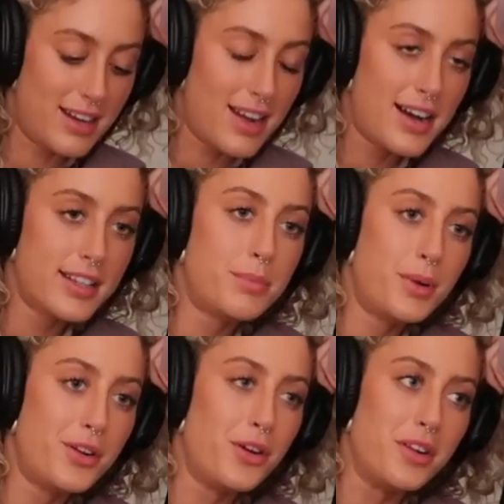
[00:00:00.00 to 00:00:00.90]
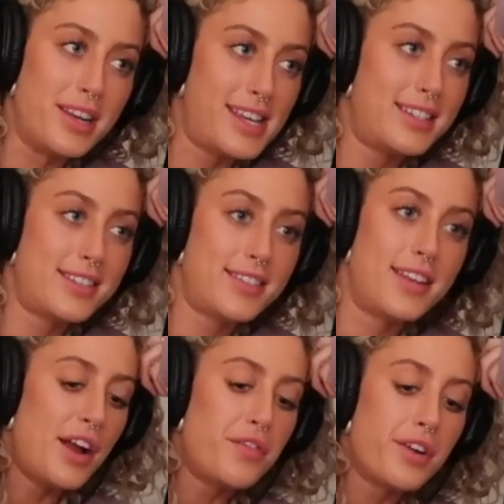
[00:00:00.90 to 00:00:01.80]
Last but not least,
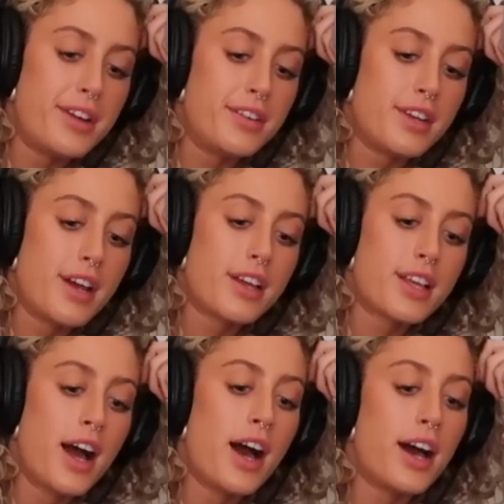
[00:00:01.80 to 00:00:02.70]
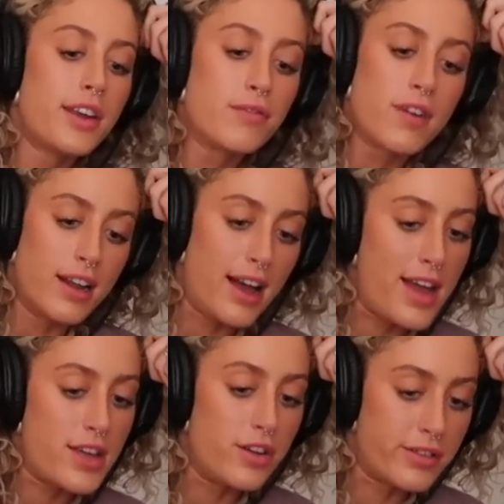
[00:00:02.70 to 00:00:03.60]
I've written can
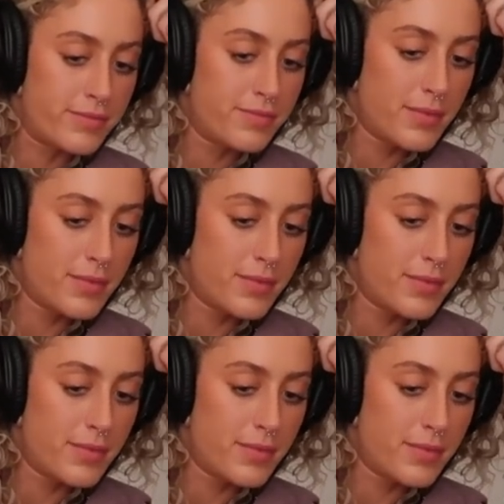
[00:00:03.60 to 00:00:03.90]
rely on,